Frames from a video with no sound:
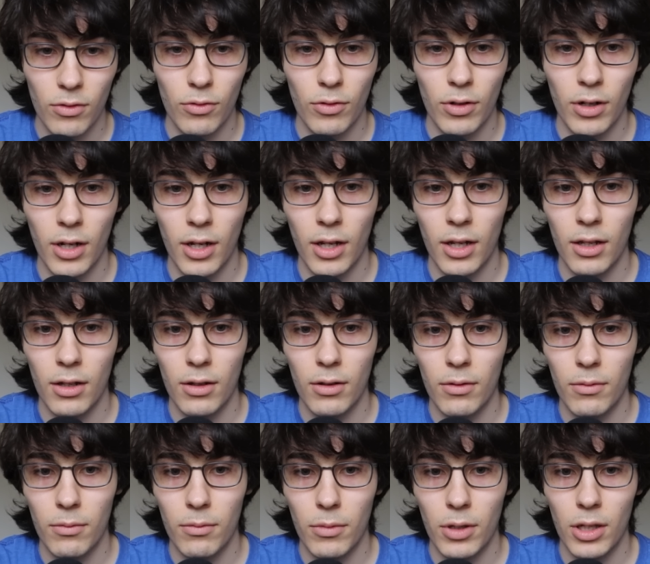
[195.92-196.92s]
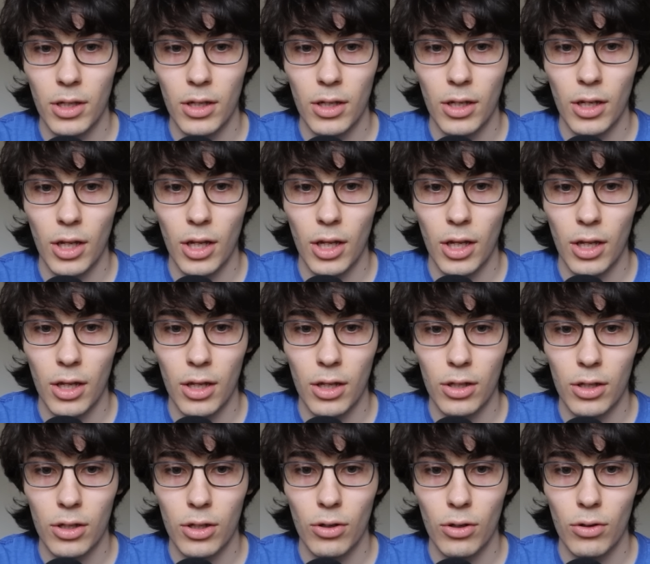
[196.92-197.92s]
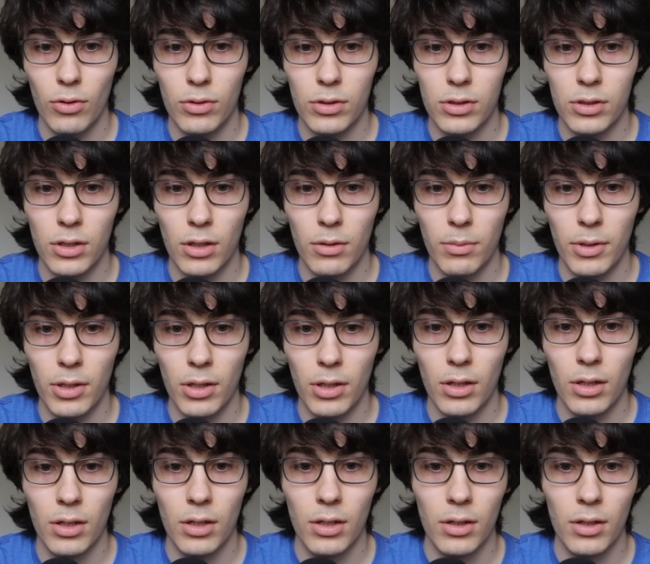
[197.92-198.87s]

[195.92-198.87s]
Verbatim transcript: Write me a code snippet